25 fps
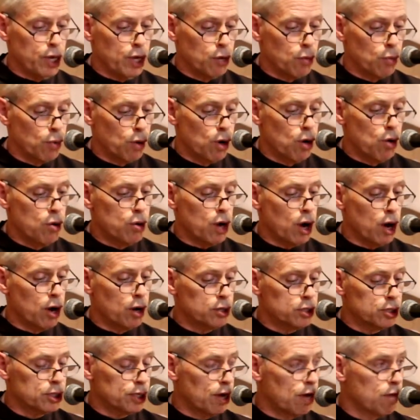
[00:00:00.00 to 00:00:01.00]
erode
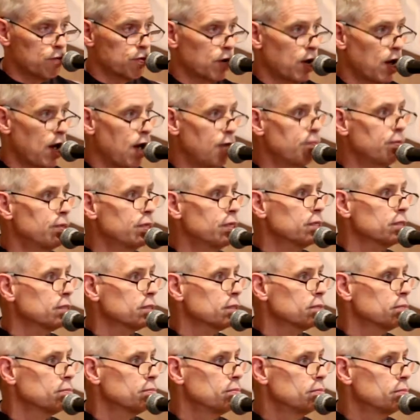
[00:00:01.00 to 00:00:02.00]
our
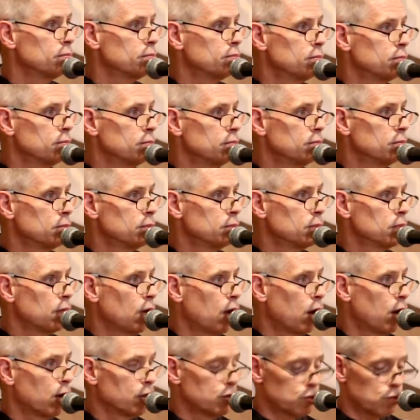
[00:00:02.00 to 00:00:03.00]
self-confidence
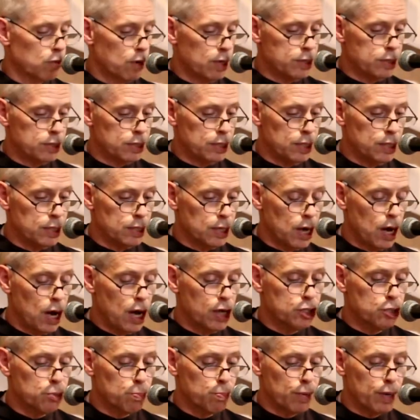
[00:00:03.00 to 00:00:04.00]
our trust in
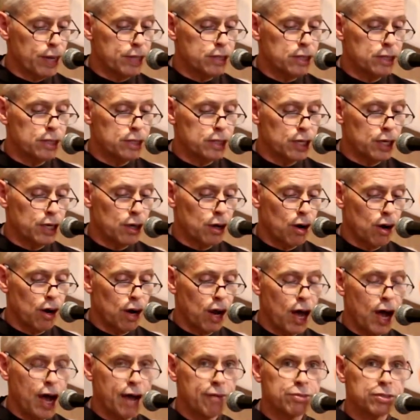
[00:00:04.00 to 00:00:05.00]
God's presence in our
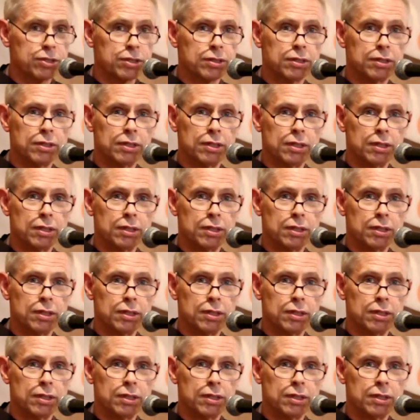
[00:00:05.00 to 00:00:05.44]
lives,